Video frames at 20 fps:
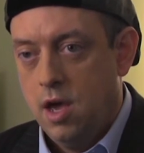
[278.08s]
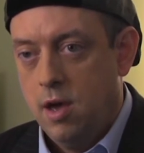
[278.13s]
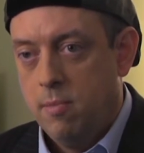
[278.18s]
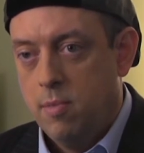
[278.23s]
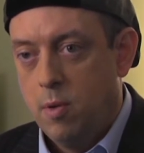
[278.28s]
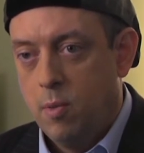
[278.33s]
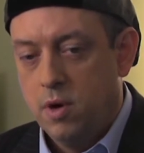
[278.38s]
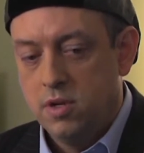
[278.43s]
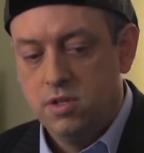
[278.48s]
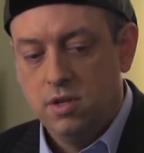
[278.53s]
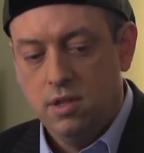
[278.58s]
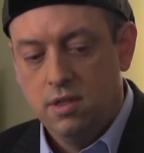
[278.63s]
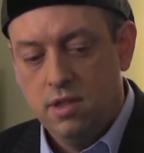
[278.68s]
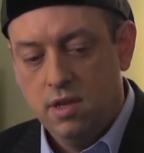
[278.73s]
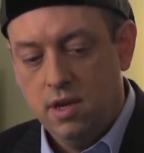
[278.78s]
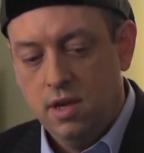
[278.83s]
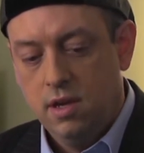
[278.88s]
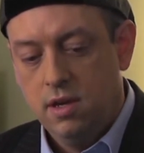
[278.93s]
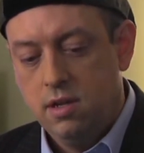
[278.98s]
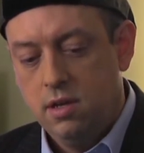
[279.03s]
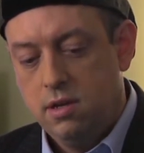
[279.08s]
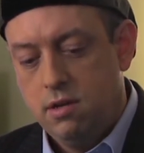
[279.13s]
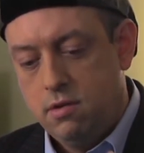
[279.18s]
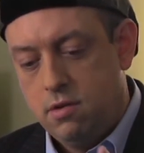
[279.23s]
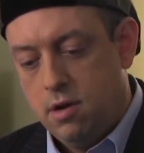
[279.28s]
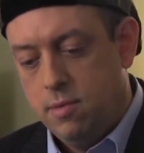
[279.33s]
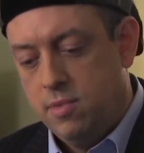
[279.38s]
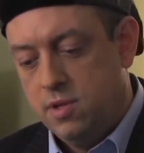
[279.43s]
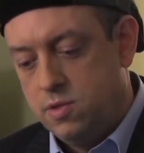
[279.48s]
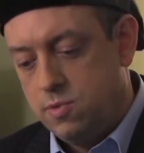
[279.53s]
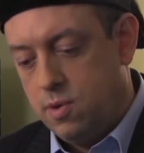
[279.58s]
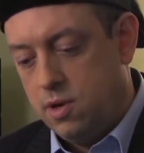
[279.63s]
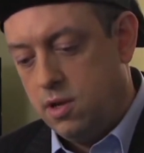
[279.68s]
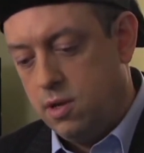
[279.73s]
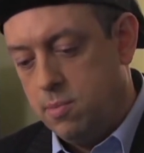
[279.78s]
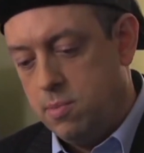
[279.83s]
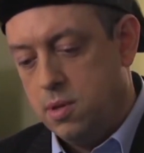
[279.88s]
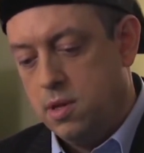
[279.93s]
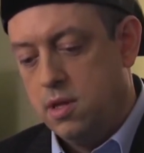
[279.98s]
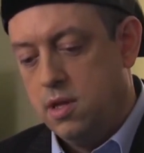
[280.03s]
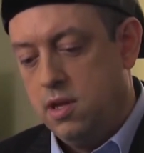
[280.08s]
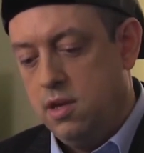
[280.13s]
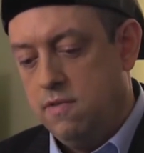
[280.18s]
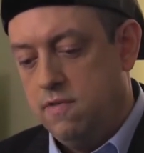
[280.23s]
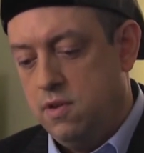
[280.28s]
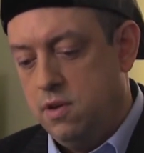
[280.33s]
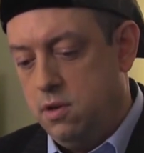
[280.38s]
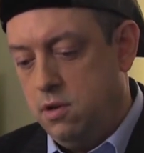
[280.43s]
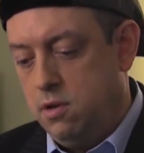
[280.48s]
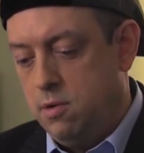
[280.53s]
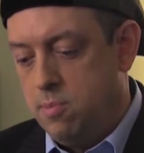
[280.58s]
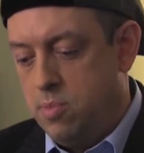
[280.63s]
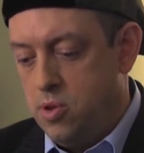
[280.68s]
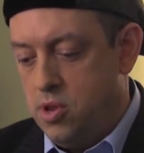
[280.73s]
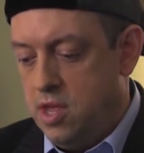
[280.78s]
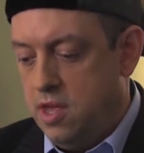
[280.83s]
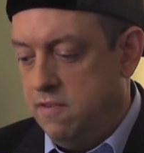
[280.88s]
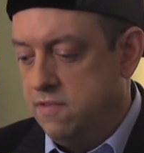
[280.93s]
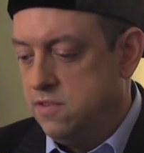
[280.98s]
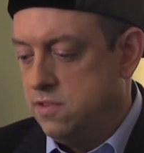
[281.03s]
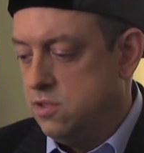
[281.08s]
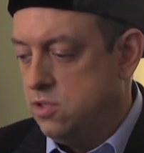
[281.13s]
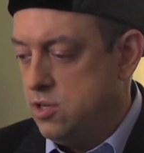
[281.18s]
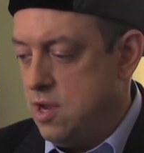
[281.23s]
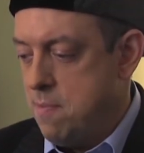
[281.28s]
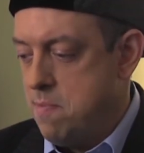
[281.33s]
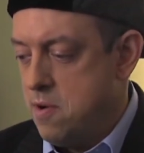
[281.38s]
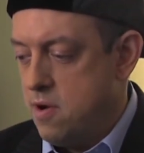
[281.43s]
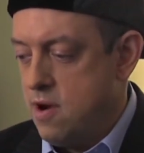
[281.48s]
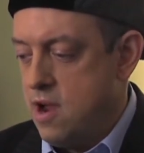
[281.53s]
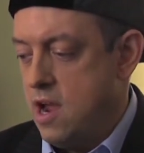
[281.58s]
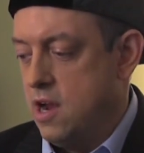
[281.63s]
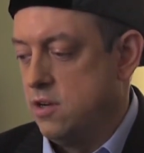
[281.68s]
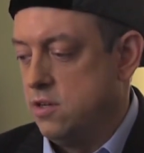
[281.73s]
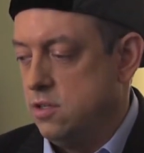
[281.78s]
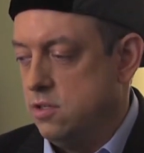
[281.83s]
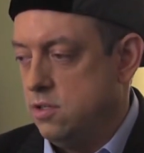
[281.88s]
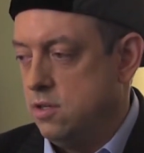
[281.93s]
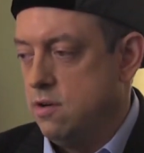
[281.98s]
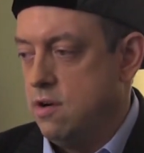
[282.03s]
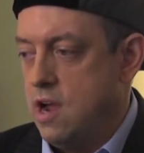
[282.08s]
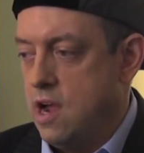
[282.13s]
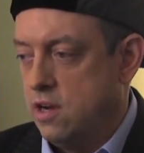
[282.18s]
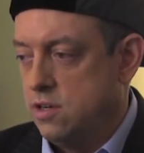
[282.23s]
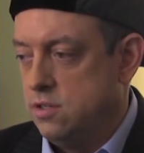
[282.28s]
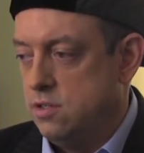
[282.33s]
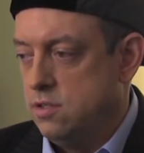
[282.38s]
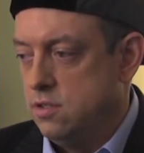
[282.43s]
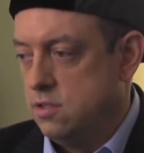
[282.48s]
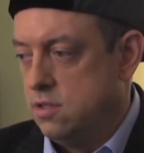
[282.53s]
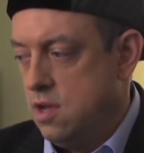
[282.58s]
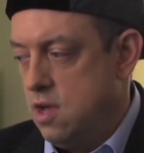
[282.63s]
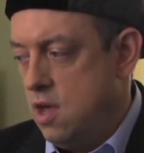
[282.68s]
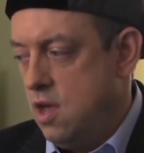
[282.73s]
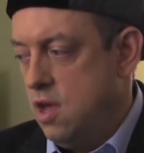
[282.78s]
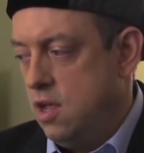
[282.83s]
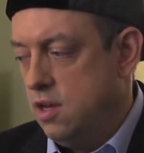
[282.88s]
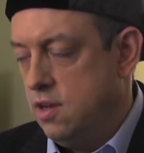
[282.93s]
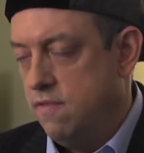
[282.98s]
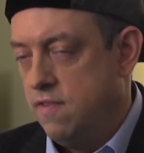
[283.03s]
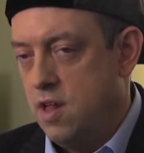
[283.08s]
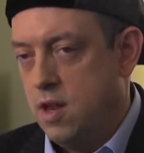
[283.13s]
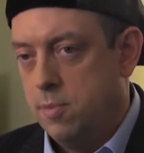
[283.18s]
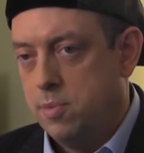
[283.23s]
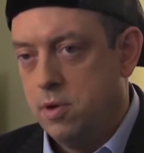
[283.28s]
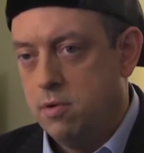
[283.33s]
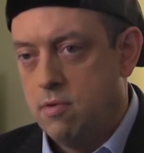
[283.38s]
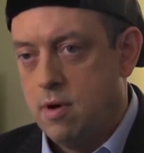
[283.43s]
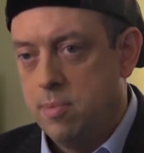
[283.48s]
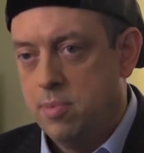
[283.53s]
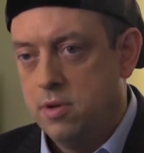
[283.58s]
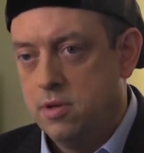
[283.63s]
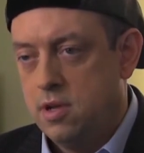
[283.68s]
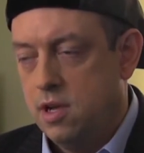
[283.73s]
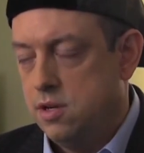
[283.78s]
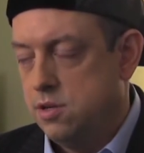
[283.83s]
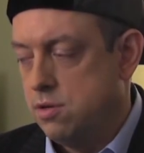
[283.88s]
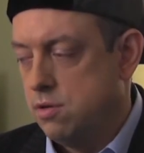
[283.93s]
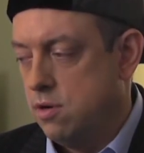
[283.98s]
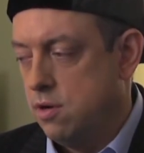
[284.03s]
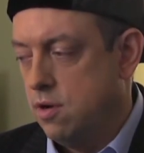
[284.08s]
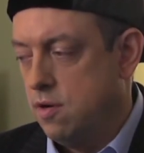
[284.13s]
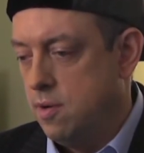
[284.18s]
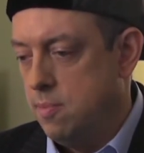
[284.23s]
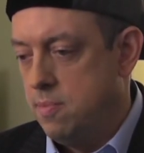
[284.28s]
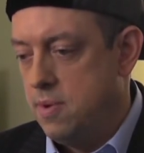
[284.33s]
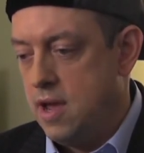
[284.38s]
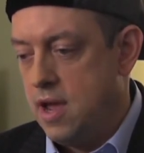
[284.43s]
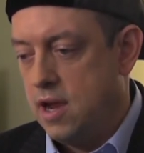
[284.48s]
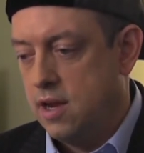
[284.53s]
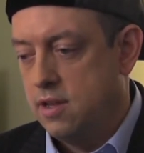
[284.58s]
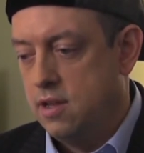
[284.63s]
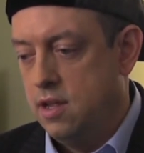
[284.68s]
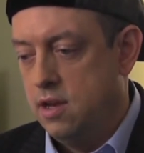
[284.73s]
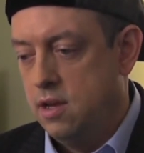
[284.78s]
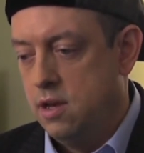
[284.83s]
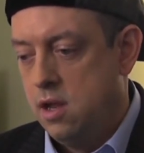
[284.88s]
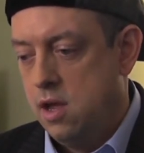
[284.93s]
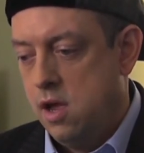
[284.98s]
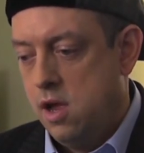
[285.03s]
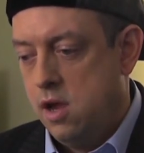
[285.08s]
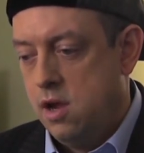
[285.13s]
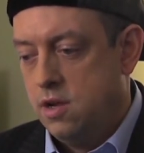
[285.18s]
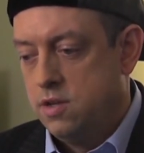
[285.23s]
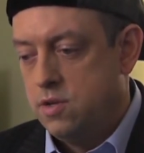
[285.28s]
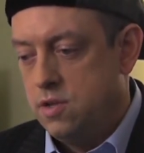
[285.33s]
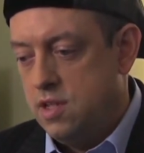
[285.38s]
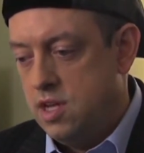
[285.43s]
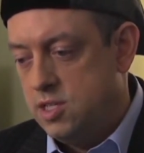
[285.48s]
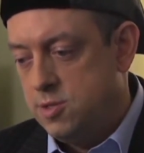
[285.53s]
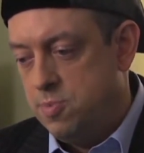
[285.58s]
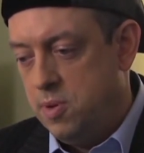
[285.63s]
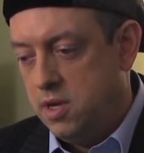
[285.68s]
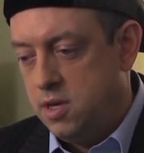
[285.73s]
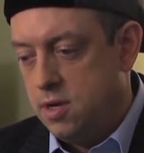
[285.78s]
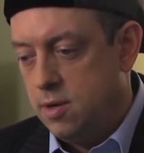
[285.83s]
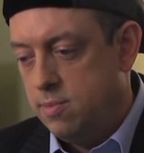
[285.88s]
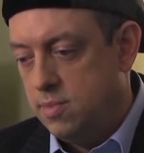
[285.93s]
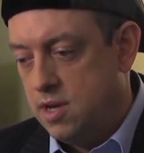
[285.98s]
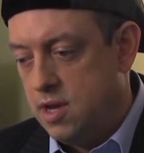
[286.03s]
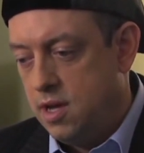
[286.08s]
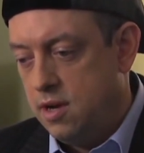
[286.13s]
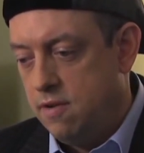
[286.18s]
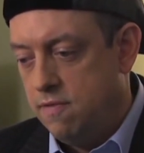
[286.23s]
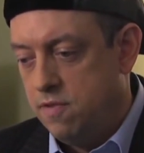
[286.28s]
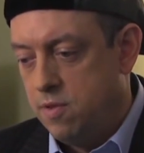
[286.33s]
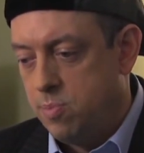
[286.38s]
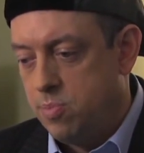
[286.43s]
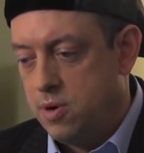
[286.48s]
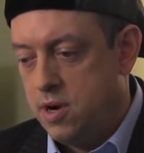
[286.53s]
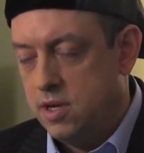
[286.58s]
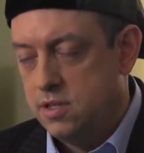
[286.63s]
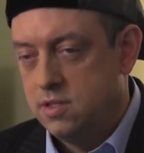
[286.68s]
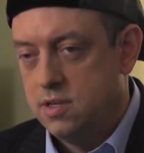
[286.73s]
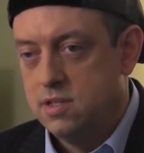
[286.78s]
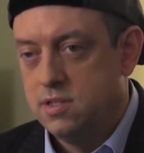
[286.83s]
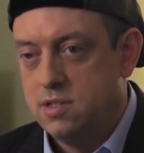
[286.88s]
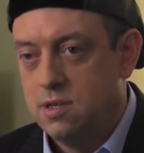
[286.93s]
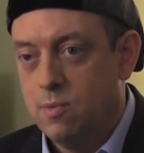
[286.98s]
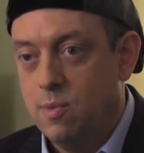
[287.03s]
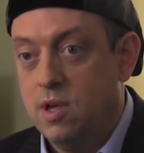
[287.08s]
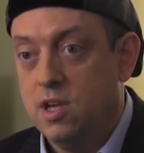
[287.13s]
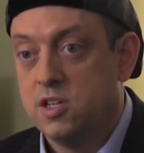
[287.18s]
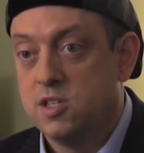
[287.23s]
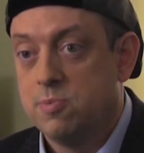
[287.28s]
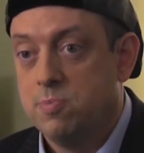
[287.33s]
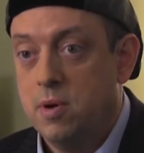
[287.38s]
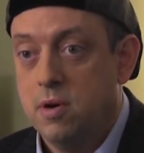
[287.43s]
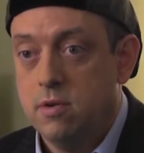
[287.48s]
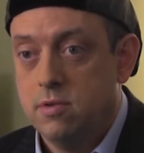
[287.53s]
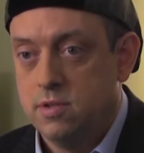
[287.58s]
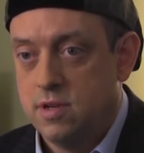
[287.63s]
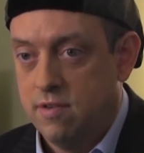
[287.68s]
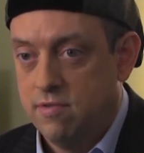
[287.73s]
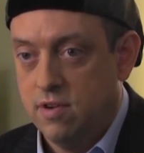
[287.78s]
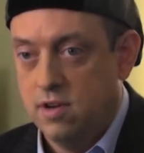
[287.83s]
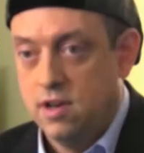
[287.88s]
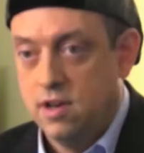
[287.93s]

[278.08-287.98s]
But what you think determines what you believe, and your beliefs shape your actions develop your reputation or your impact. And so that's become kind of the process that we expose every